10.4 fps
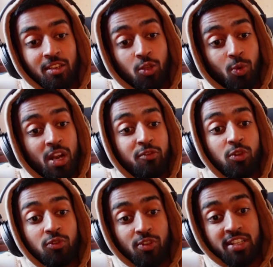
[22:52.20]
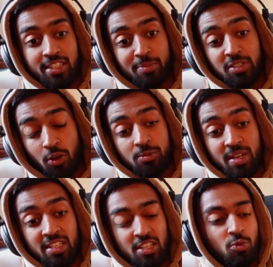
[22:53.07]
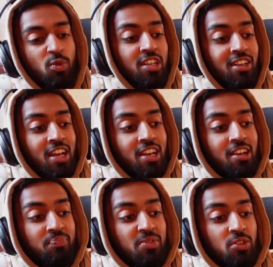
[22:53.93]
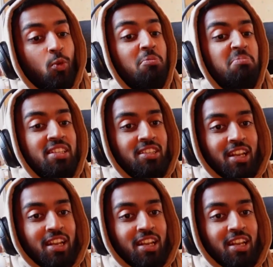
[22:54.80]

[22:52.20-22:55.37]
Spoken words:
You want to have good friends? Step zero is meditate. You want me to